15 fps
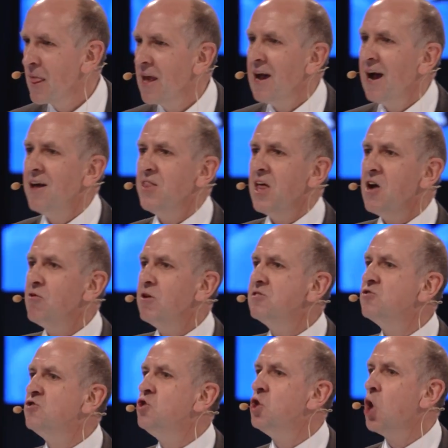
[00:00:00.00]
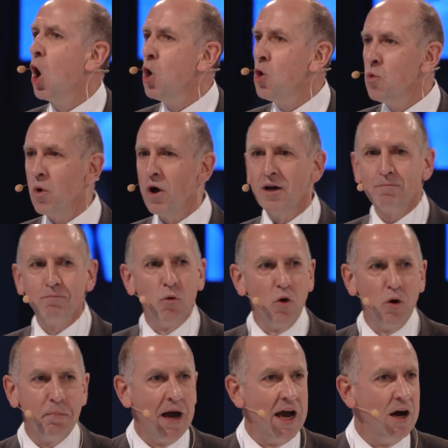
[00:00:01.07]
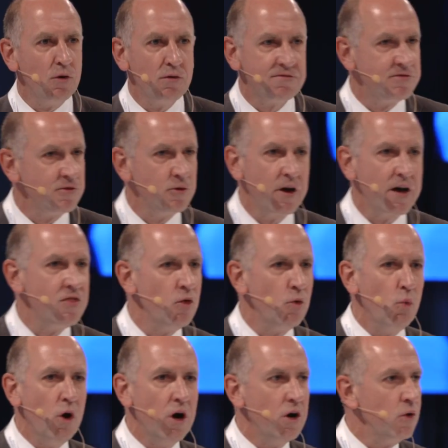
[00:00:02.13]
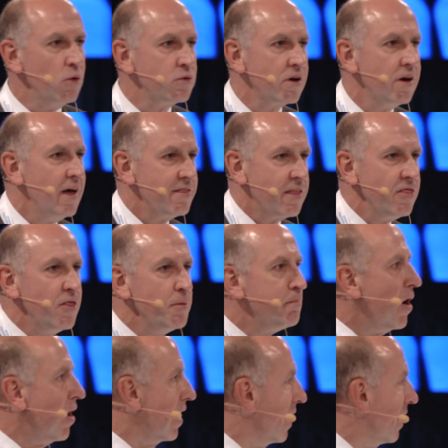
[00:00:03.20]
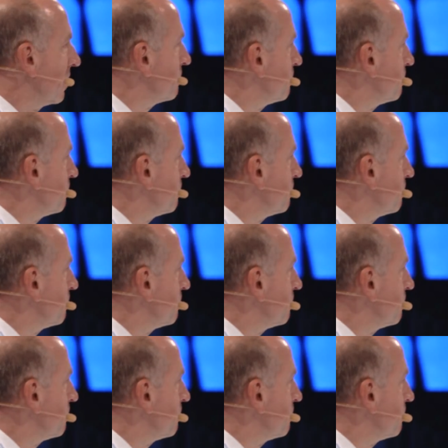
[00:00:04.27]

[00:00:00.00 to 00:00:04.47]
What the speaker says: And there is no one more powerful in the world than the buyer.